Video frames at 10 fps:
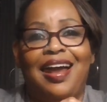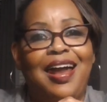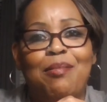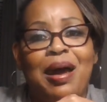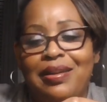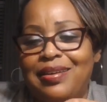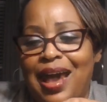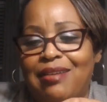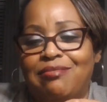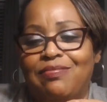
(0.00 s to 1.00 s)
am I
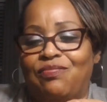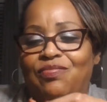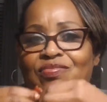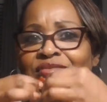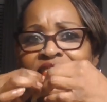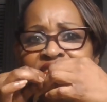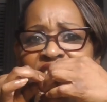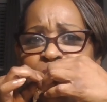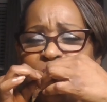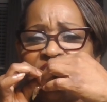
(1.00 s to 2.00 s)
not
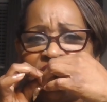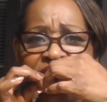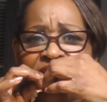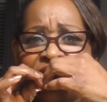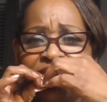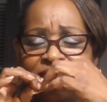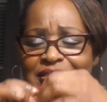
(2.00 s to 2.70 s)
done with chicken?